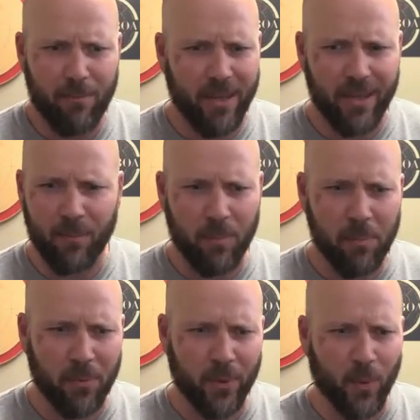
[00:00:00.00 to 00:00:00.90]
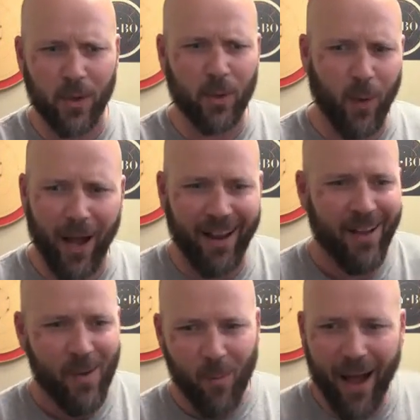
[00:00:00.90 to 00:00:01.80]
7 billion people in the world.
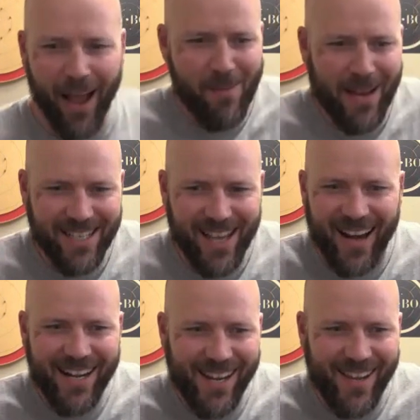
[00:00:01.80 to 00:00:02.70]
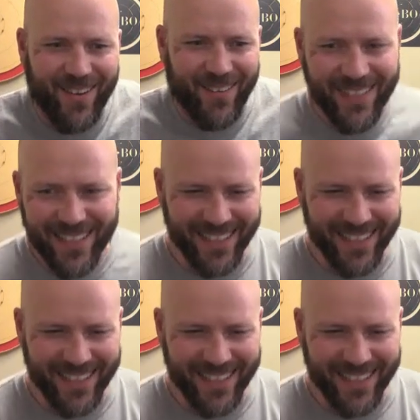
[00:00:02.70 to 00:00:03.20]
Why am I talking to you?